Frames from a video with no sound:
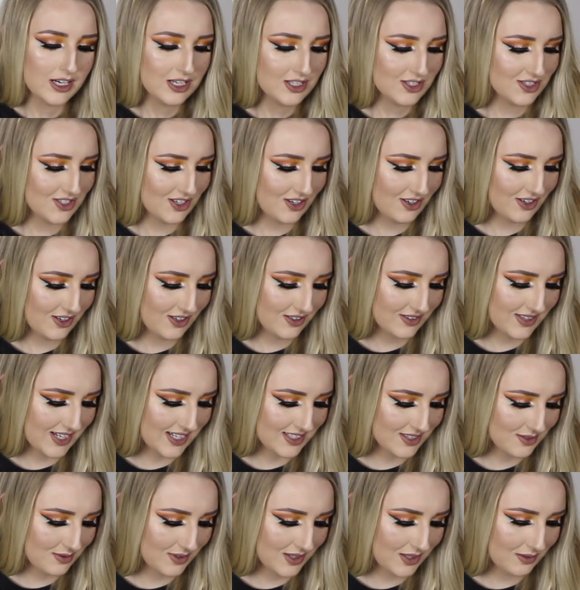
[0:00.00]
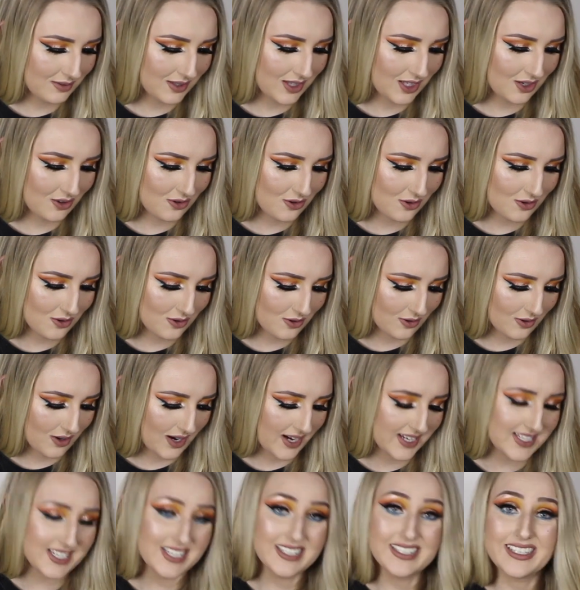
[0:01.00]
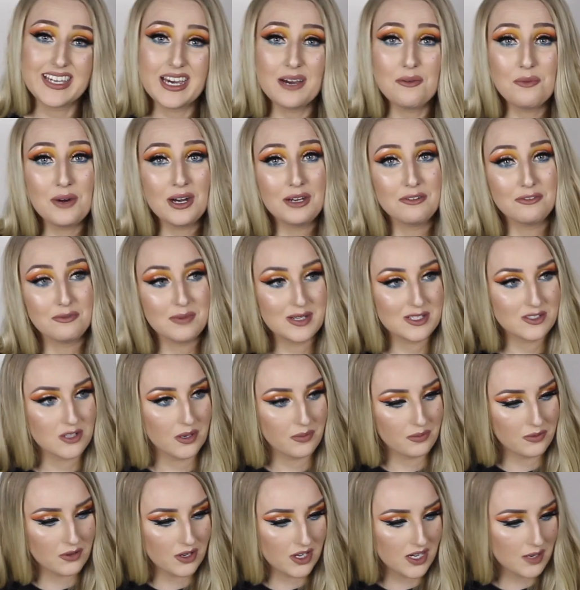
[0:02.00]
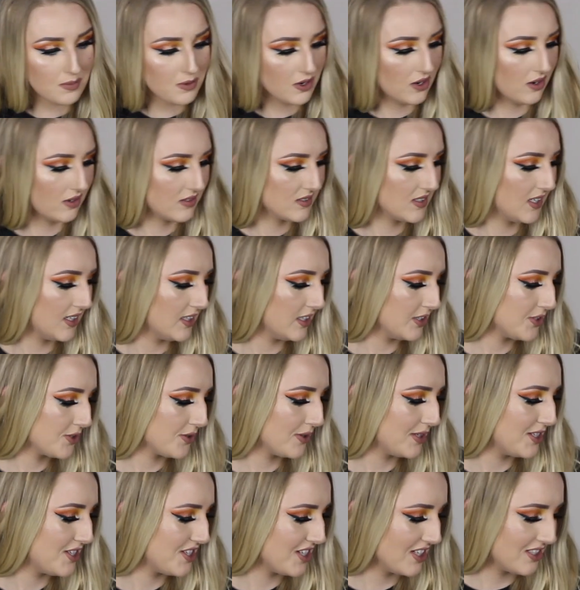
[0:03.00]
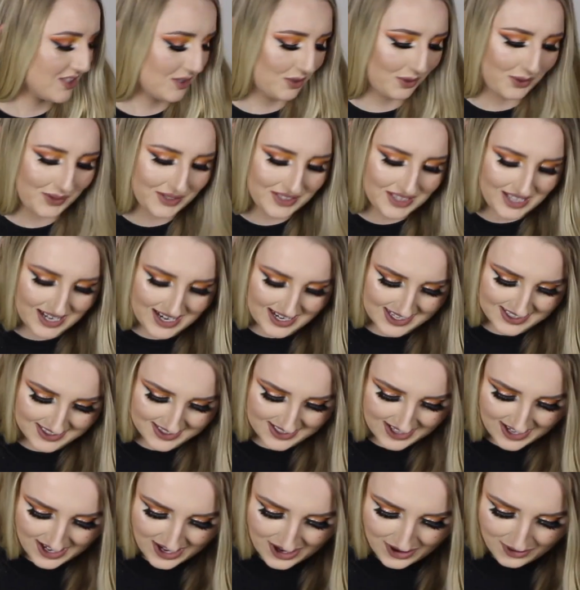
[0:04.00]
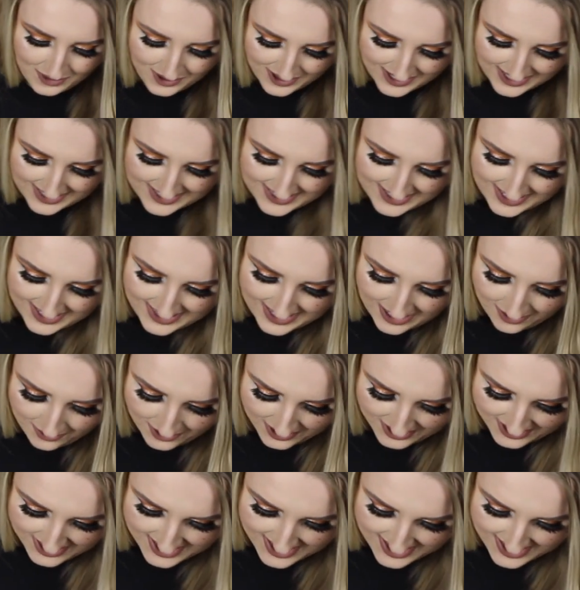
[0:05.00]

So that's really, really cool. I didn't get one for my top thirty box. I literally just realized when I seen that one